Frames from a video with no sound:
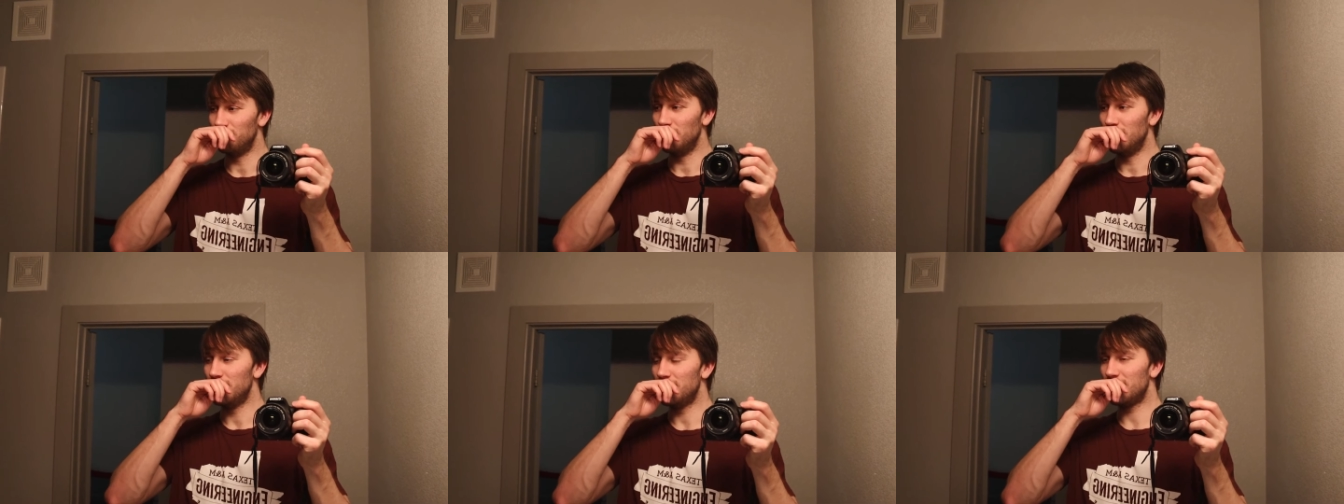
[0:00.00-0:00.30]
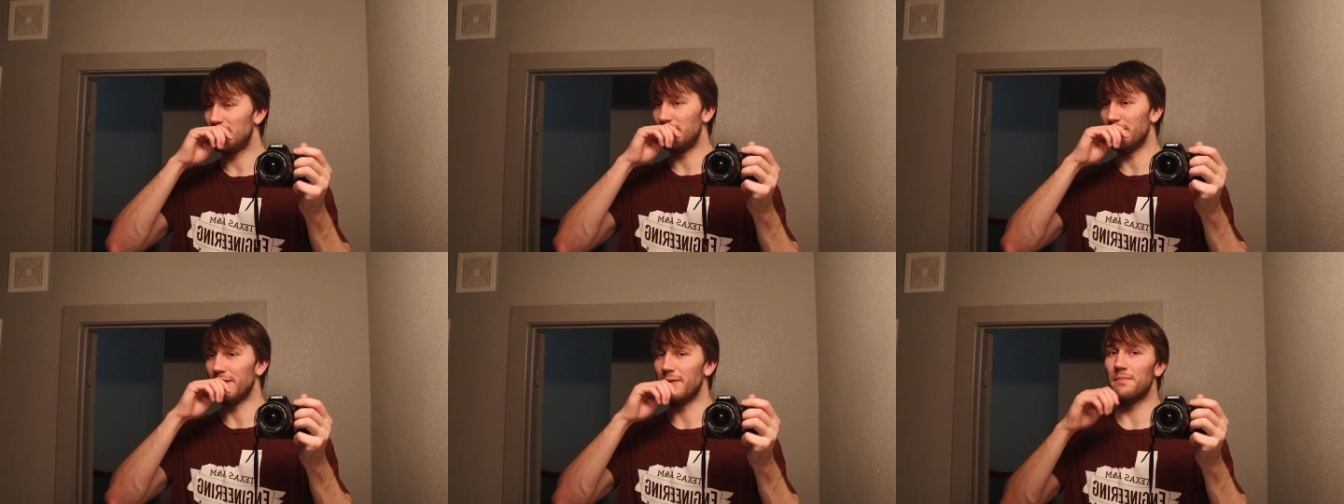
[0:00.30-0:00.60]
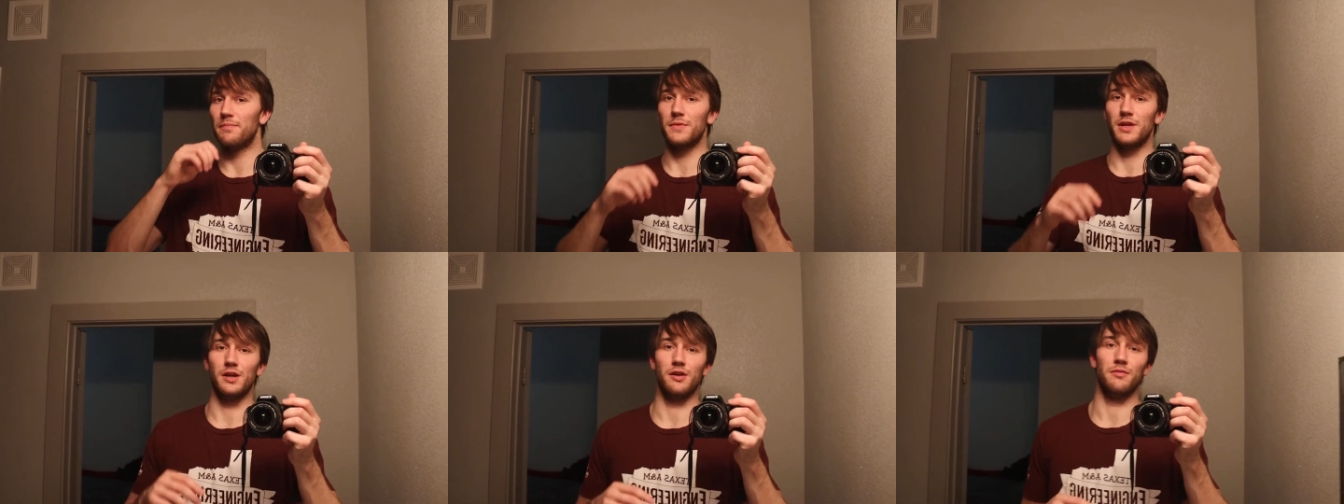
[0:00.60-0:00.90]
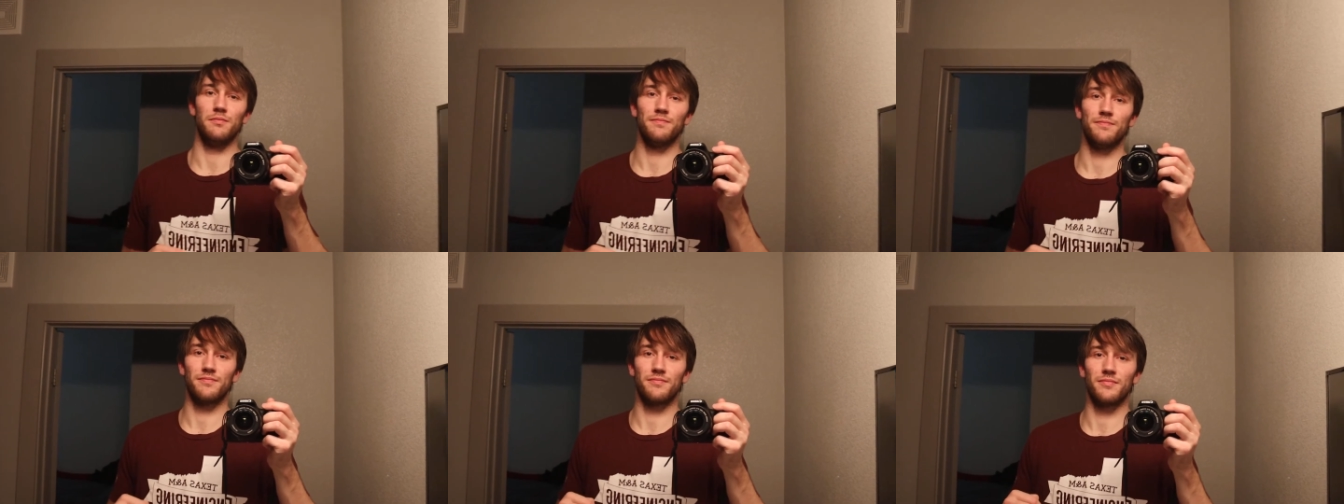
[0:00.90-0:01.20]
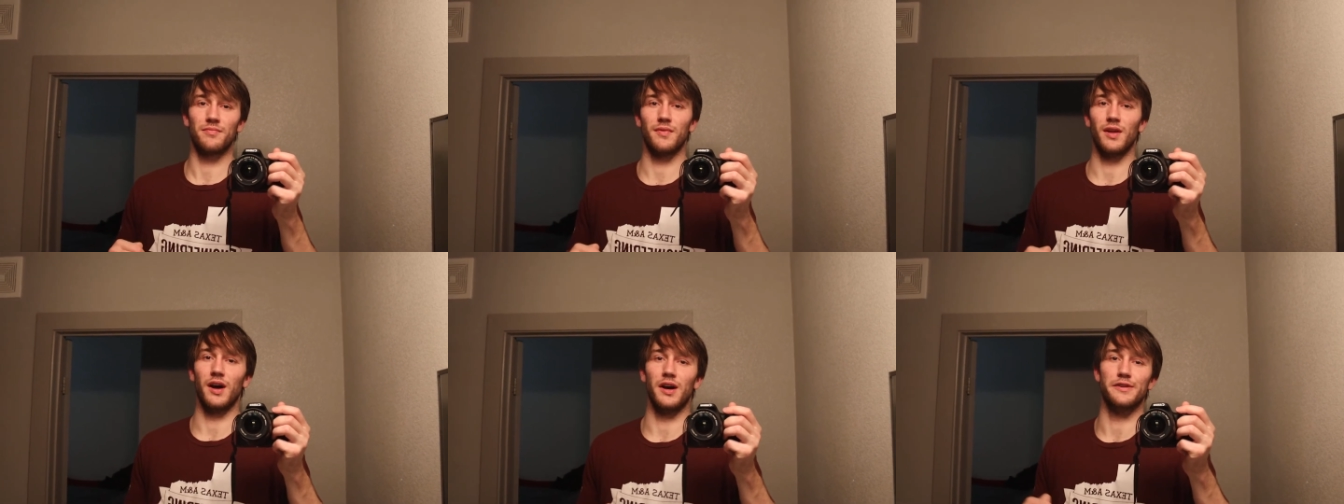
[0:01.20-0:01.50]
Excuse me, you know,
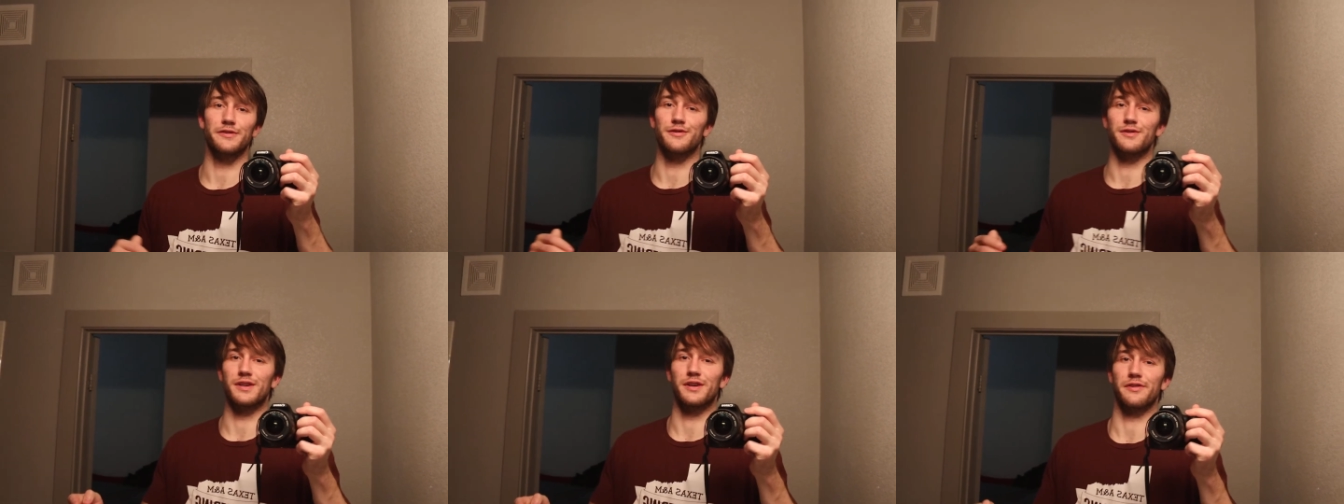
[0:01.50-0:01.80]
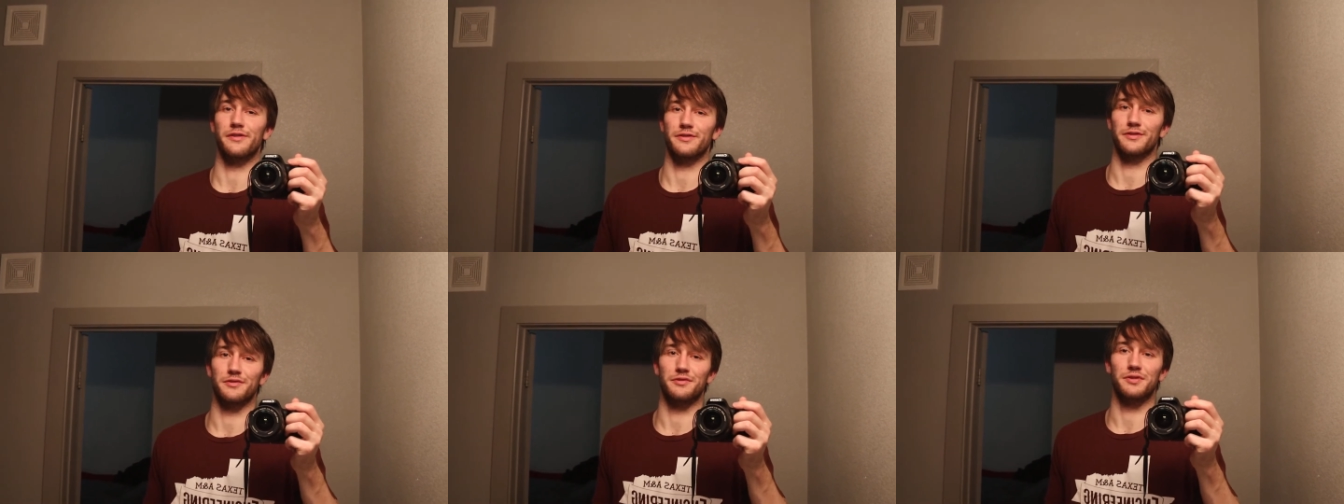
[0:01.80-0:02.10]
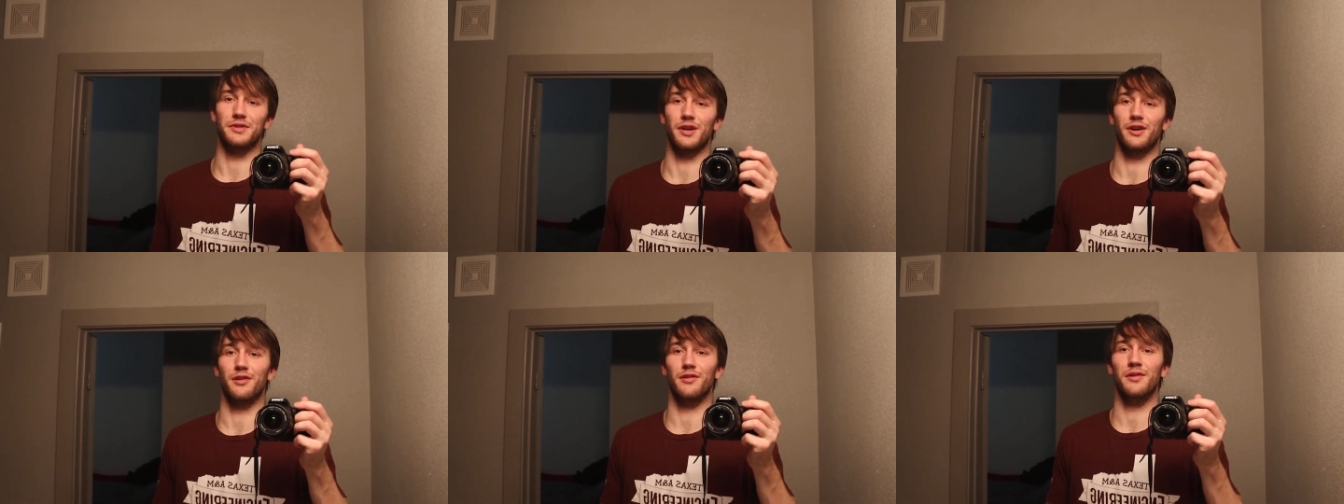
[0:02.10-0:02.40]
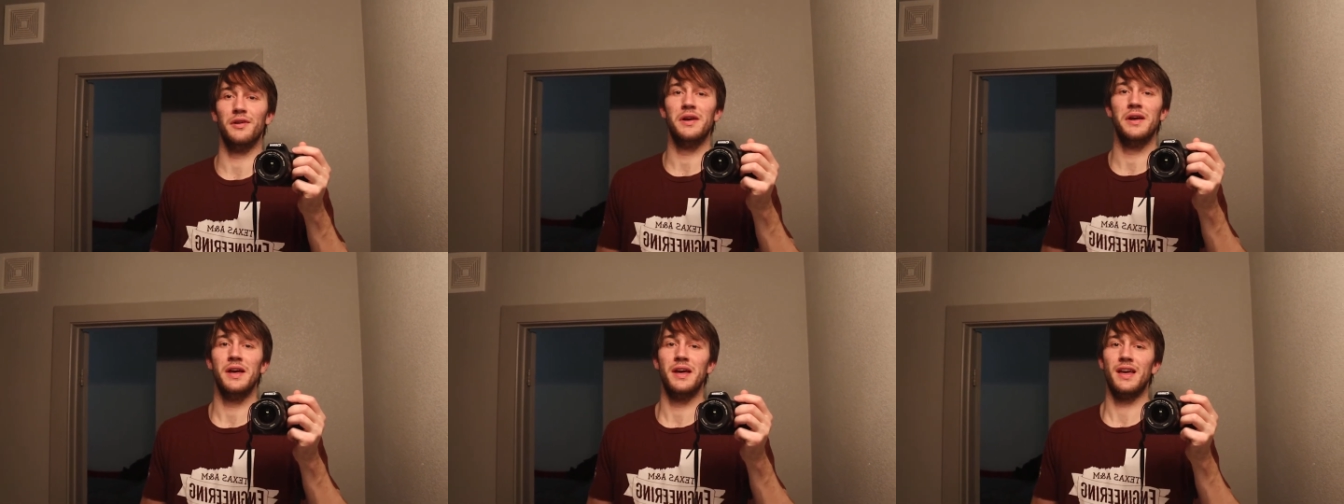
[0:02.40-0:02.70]
100 years or so,